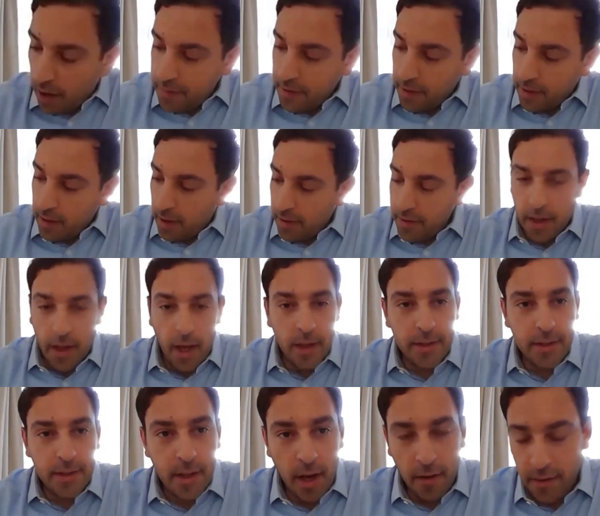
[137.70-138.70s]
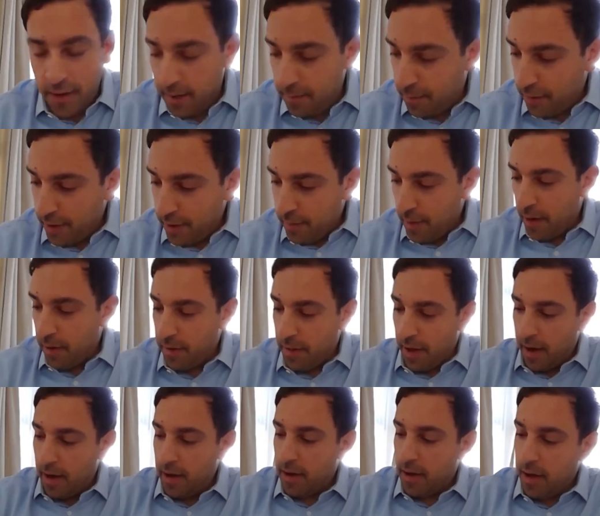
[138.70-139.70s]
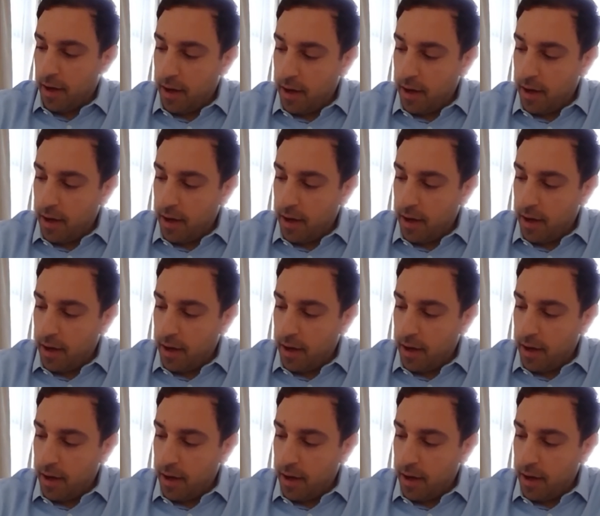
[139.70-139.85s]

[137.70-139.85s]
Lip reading: think Ed's covered it pretty well there.